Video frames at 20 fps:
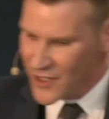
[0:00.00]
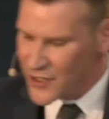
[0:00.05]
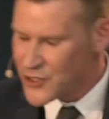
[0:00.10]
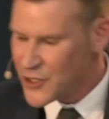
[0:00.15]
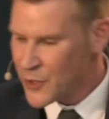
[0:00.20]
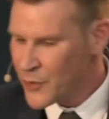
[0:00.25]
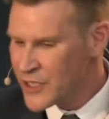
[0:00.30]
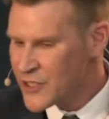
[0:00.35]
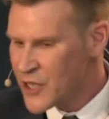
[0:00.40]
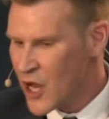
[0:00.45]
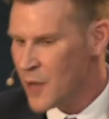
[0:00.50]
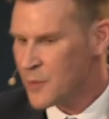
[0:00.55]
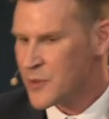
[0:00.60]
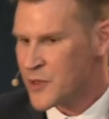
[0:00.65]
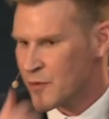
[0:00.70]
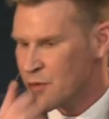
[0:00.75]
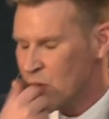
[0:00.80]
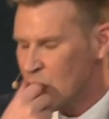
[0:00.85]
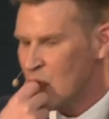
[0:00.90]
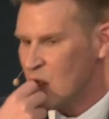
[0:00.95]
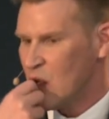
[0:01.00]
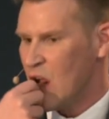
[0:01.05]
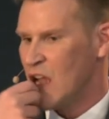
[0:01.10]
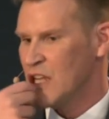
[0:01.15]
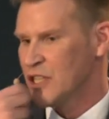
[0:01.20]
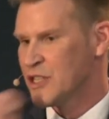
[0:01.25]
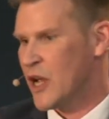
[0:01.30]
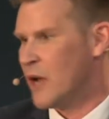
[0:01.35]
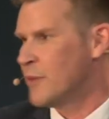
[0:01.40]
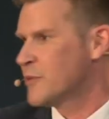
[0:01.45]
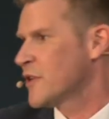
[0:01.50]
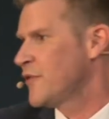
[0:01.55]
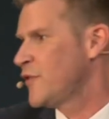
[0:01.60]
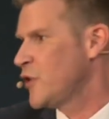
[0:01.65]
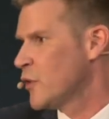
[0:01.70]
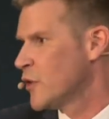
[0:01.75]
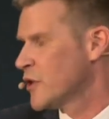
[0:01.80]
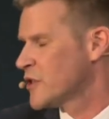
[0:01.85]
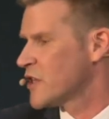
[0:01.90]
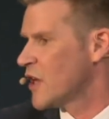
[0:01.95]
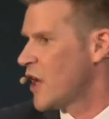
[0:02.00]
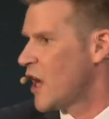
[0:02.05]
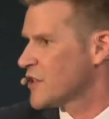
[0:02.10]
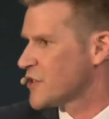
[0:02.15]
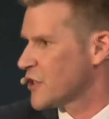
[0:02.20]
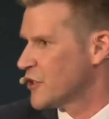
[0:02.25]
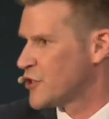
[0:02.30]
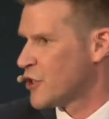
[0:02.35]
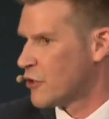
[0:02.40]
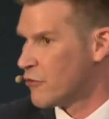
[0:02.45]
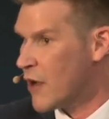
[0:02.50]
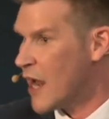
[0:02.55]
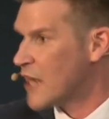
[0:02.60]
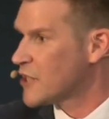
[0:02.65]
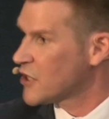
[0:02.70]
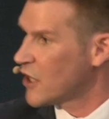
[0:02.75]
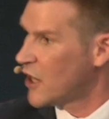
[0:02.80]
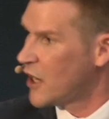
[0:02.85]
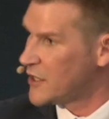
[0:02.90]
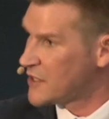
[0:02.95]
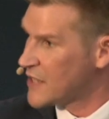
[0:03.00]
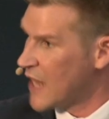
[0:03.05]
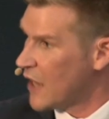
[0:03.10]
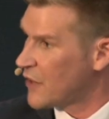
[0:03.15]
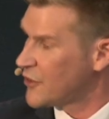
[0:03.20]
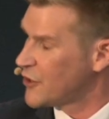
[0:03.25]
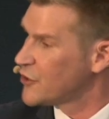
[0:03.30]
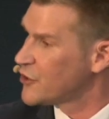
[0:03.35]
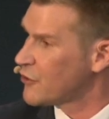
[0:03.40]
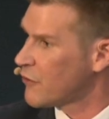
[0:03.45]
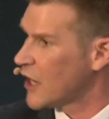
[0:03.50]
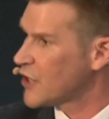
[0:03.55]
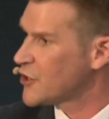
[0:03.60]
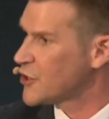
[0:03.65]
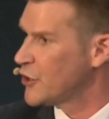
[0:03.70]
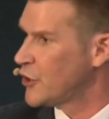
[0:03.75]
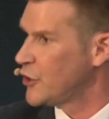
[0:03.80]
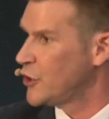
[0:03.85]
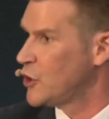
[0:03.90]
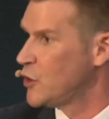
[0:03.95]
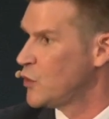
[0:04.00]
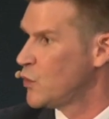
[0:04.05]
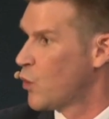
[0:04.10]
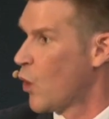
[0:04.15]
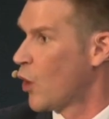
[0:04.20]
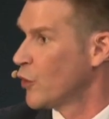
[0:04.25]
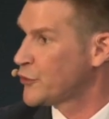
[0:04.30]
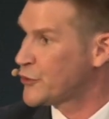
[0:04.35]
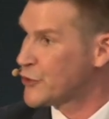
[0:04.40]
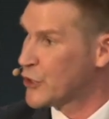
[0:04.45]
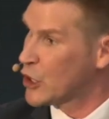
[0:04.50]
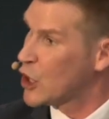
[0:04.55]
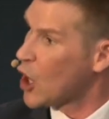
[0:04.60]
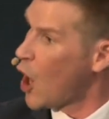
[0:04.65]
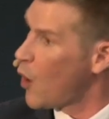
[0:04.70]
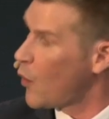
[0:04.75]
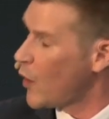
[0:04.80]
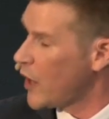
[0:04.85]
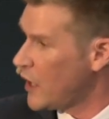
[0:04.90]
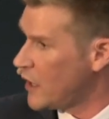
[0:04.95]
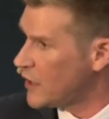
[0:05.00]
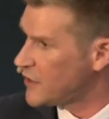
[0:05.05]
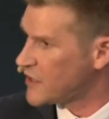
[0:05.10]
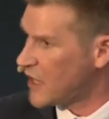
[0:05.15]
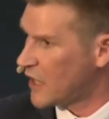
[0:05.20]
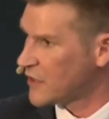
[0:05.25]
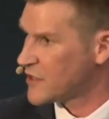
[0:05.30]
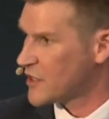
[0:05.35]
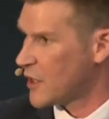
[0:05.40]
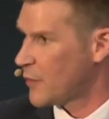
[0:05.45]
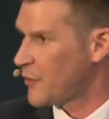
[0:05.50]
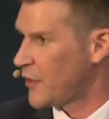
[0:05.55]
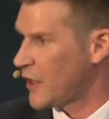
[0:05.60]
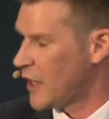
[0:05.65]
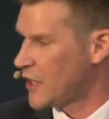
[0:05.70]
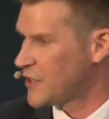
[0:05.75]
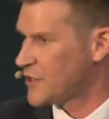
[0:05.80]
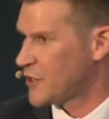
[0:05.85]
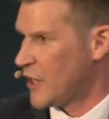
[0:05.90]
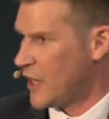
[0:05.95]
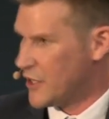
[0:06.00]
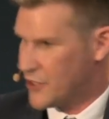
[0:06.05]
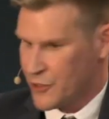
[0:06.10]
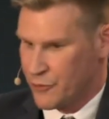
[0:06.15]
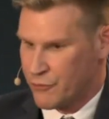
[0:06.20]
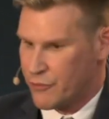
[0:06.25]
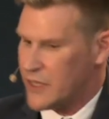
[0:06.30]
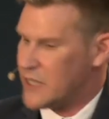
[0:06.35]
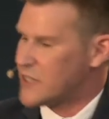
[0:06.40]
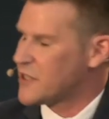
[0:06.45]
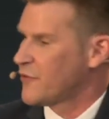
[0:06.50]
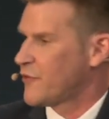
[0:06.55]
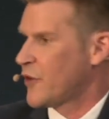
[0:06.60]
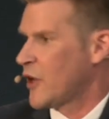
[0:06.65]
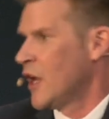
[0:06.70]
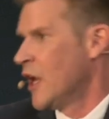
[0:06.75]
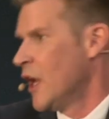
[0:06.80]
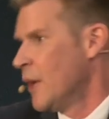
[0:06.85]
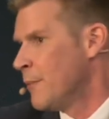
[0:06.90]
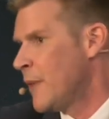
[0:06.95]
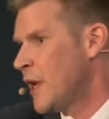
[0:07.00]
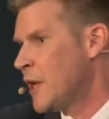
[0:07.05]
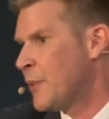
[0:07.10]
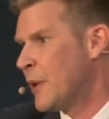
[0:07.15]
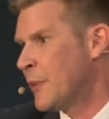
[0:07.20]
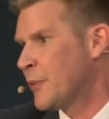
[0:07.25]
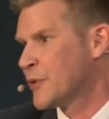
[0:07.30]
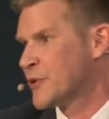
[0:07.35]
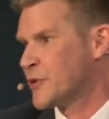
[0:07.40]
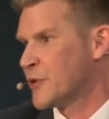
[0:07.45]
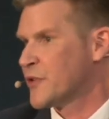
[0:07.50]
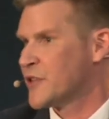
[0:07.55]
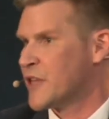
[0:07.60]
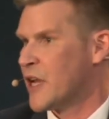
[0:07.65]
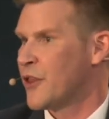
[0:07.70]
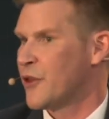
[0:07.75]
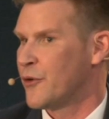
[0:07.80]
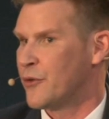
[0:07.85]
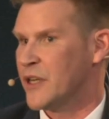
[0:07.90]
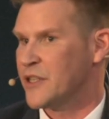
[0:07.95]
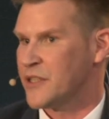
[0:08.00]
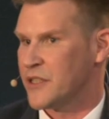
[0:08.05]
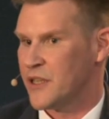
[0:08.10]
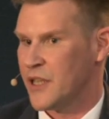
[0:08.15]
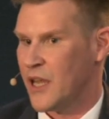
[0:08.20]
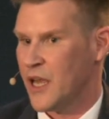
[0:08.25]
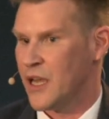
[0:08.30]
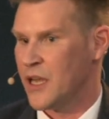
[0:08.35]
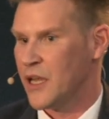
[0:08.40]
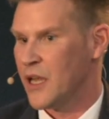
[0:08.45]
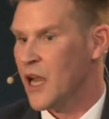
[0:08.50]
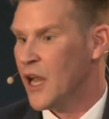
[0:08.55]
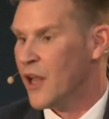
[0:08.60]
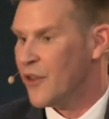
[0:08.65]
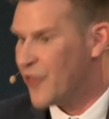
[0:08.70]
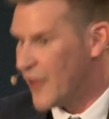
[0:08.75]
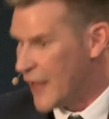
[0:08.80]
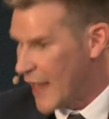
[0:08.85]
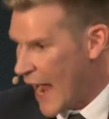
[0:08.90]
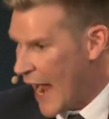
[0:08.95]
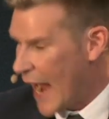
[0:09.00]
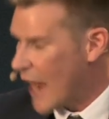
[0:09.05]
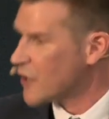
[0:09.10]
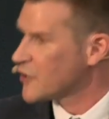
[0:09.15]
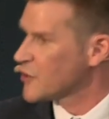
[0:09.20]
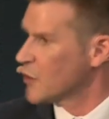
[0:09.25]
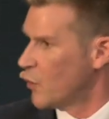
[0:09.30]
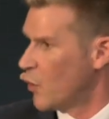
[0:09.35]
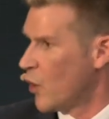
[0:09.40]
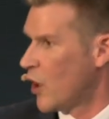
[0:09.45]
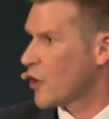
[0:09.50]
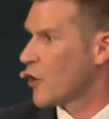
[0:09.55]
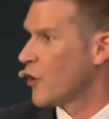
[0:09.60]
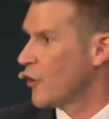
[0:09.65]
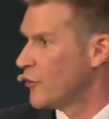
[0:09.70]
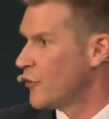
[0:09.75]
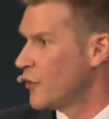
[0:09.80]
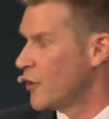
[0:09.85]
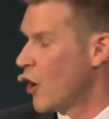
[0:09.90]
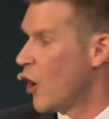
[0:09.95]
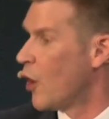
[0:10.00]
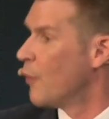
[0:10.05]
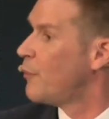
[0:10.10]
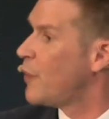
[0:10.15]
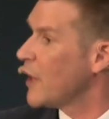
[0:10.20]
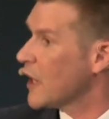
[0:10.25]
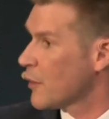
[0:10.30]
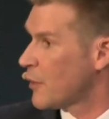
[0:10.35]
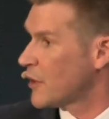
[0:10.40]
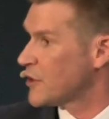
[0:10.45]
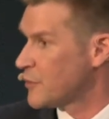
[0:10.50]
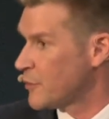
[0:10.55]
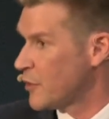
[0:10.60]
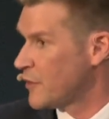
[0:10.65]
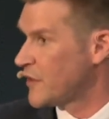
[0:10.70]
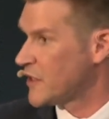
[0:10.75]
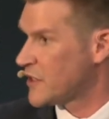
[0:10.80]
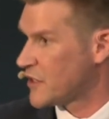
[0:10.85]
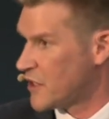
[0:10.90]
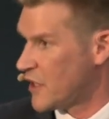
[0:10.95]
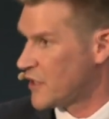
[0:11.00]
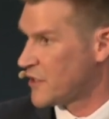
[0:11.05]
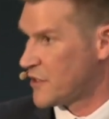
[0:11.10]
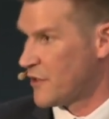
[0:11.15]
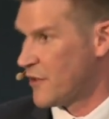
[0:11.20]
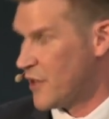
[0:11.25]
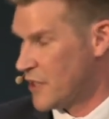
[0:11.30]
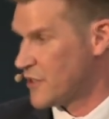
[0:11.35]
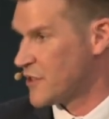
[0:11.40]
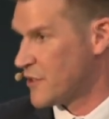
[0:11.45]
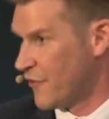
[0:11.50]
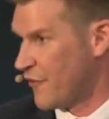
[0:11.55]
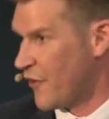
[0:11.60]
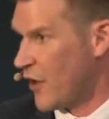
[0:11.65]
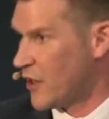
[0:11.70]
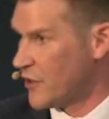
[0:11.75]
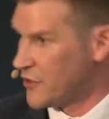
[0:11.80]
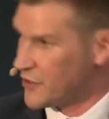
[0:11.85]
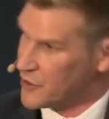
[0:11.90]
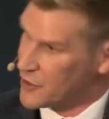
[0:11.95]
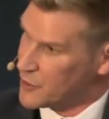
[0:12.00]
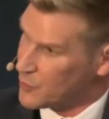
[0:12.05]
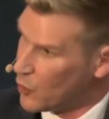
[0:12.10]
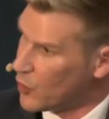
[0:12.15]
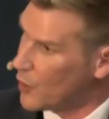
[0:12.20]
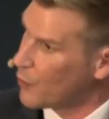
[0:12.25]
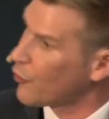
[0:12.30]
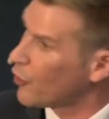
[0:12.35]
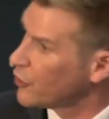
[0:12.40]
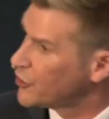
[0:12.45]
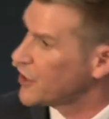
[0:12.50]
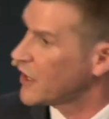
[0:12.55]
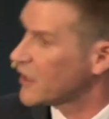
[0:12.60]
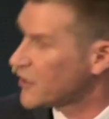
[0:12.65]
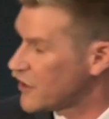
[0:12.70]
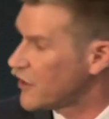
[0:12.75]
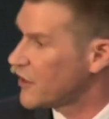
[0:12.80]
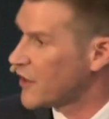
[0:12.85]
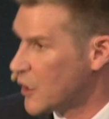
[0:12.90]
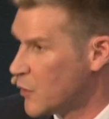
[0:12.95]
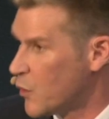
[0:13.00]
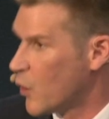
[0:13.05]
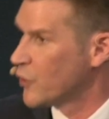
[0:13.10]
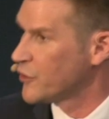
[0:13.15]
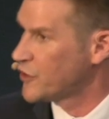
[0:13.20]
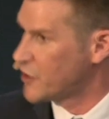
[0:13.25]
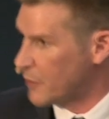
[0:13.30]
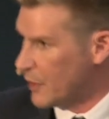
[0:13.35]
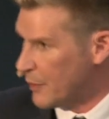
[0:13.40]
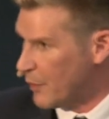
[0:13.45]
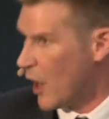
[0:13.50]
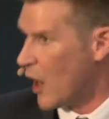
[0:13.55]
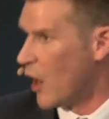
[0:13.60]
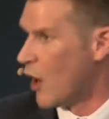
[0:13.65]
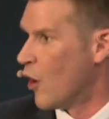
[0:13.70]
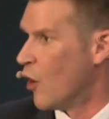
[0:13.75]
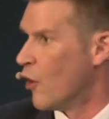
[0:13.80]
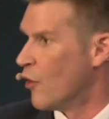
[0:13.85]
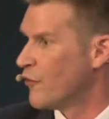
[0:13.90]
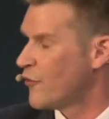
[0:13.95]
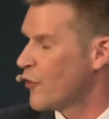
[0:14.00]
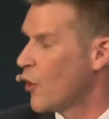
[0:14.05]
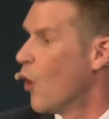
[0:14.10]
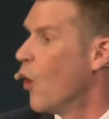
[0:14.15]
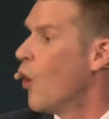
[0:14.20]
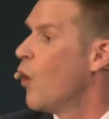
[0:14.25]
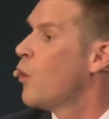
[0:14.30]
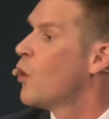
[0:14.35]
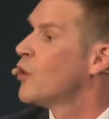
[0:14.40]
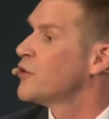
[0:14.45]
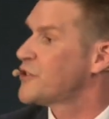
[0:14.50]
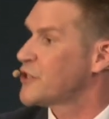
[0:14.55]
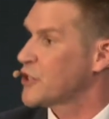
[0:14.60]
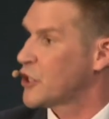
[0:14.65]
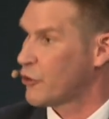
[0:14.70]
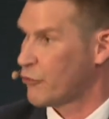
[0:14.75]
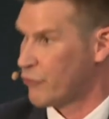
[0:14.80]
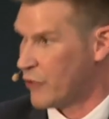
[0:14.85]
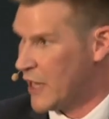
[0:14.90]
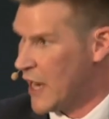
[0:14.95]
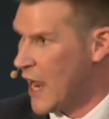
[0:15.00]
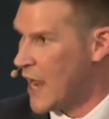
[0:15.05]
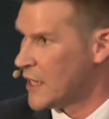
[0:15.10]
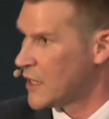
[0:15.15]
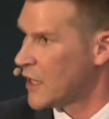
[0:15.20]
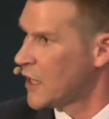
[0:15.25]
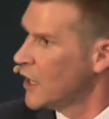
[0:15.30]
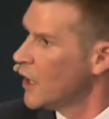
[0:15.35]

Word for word: so, in terms of in terms of you as a, as a director, is that the direction that you want to go in? Is that something? Is is the reason for many people sort of say the reason they they act and work on on bigger budget movies is to is to finance the smaller projects they want to be part of or want to create.